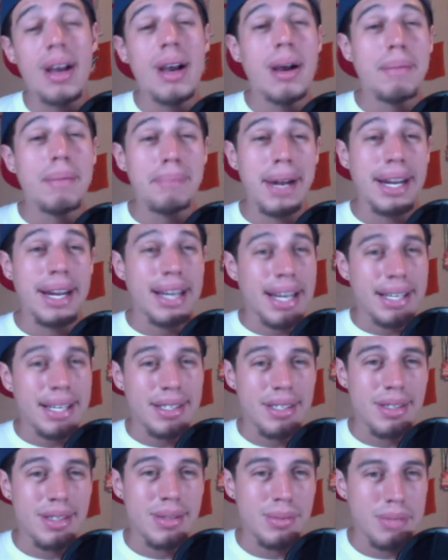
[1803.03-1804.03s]
But I
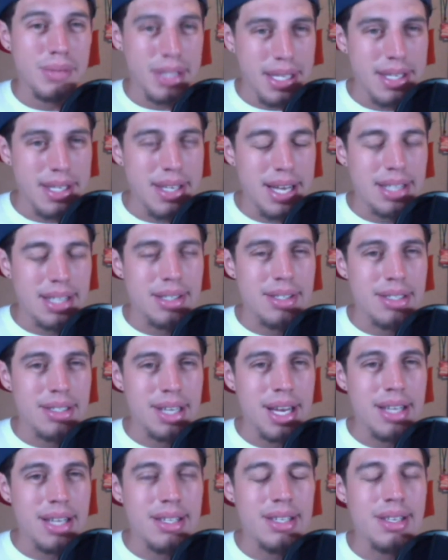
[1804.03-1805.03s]
guess with this
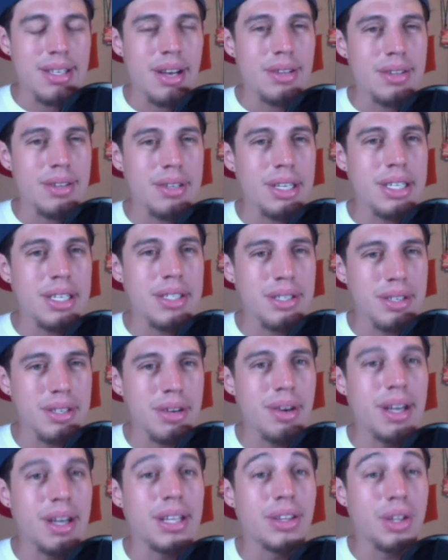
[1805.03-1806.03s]
exercise, it's also
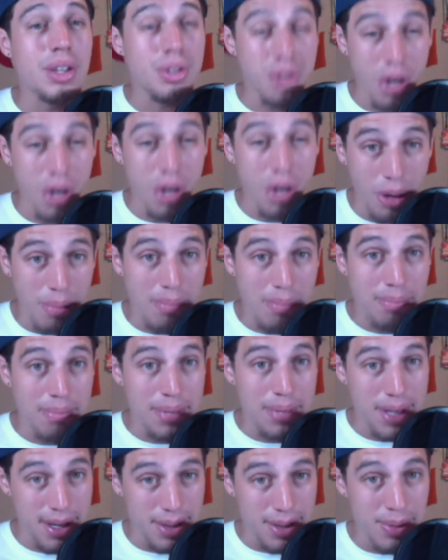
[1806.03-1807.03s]
considering the term
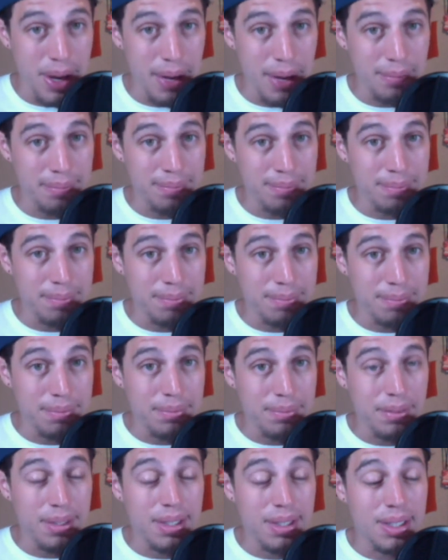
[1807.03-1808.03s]
as well,
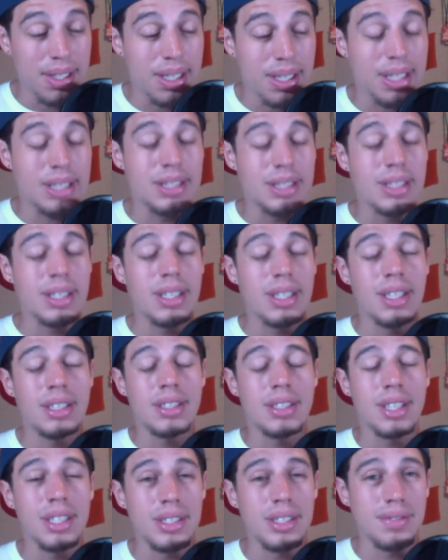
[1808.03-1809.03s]
as
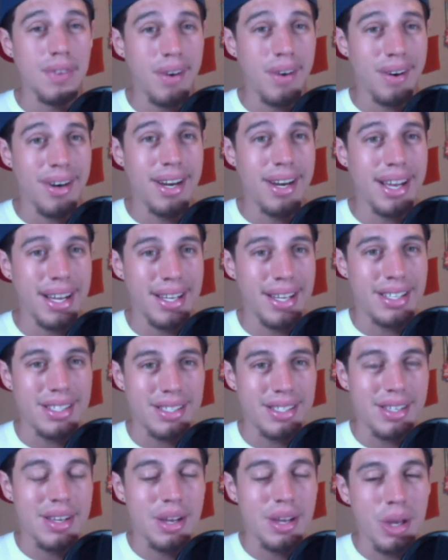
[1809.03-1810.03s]
as as far
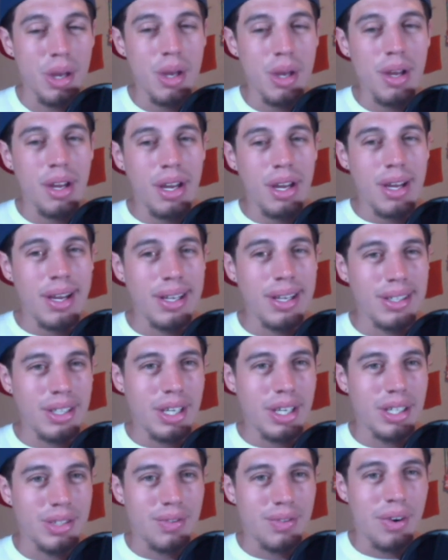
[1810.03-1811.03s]
as as
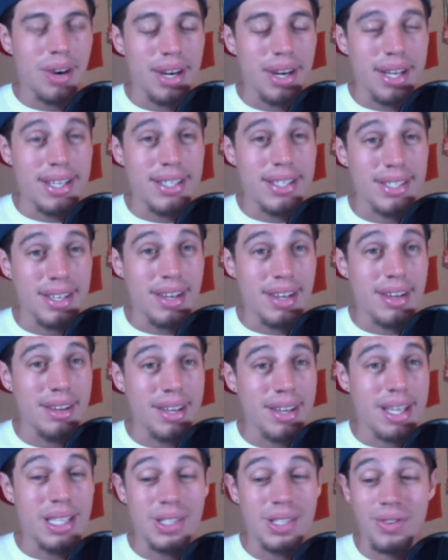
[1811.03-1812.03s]
as far as uh
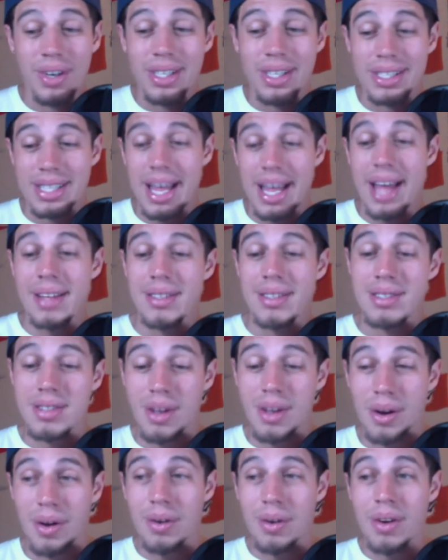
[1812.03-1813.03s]
as far as that.
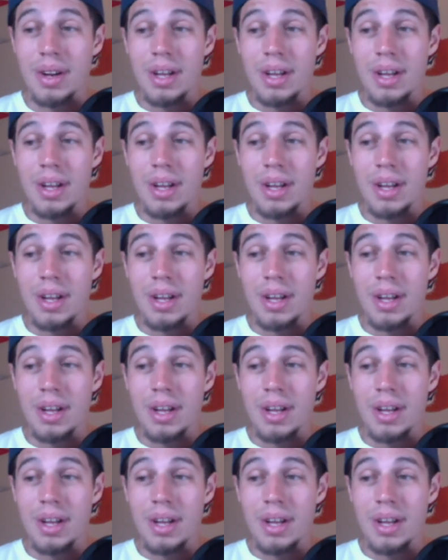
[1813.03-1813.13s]
So